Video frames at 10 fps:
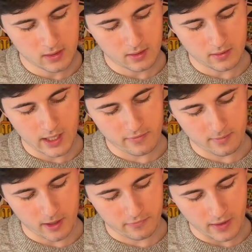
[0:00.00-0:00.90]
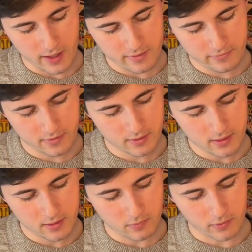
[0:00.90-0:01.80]
Okay, from our 5,
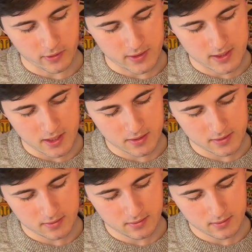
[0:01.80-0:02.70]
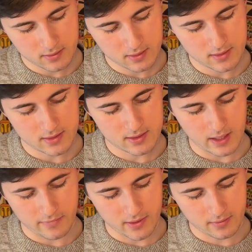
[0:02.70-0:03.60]
we want to go to 6,
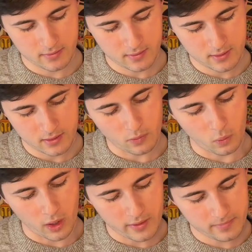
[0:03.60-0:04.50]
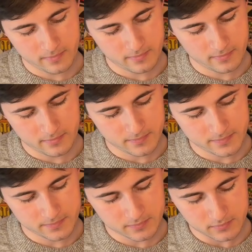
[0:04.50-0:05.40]
7, 1,
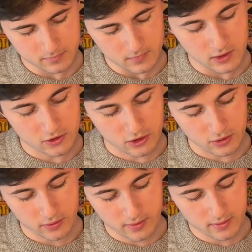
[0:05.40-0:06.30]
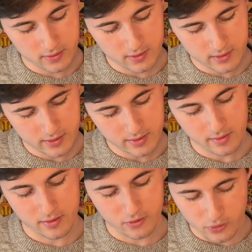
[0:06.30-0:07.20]
2,
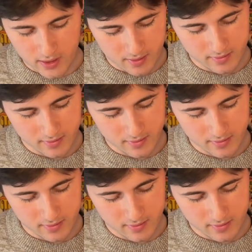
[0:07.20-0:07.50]
3,